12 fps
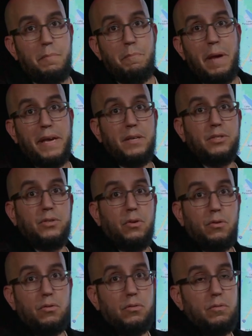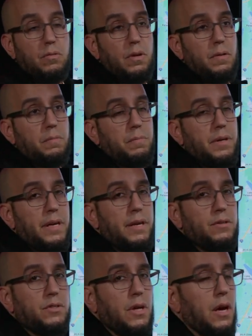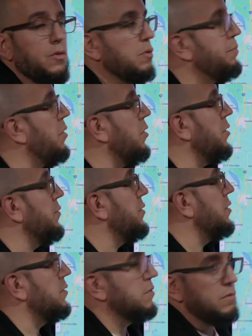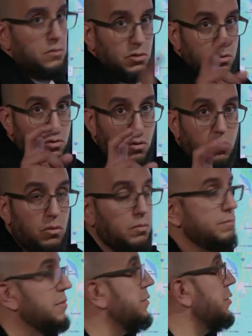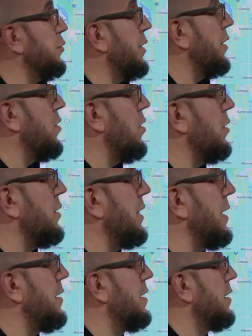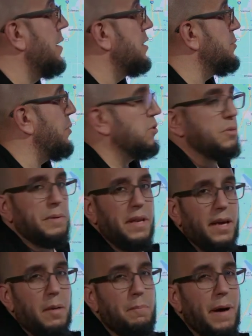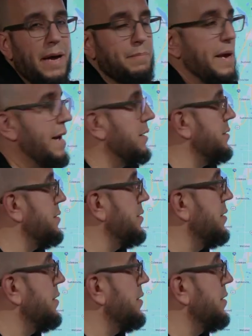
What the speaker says: make a circle, but here's the other part of the circle, if you want to call it that. It's supposed to be like a bypass.